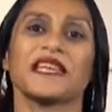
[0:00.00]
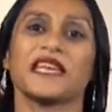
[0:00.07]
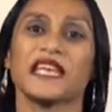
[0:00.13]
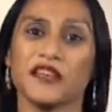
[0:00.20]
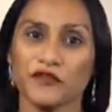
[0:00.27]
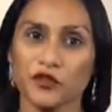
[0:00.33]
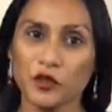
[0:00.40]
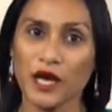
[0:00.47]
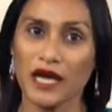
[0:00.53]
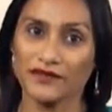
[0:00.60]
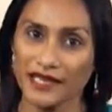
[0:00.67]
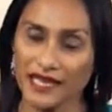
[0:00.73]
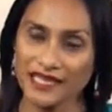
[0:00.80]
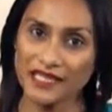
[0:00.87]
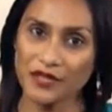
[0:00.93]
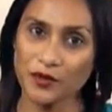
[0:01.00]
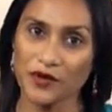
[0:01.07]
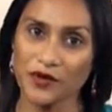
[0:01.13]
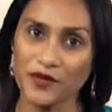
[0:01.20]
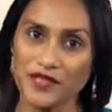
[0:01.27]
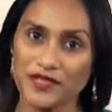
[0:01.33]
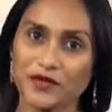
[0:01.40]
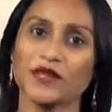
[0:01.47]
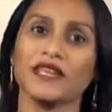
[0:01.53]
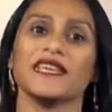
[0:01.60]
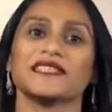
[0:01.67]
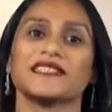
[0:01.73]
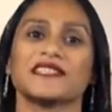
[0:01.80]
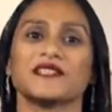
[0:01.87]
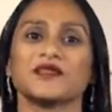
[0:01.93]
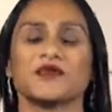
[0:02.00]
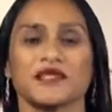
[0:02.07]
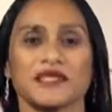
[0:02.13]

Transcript: If you have any queries related to the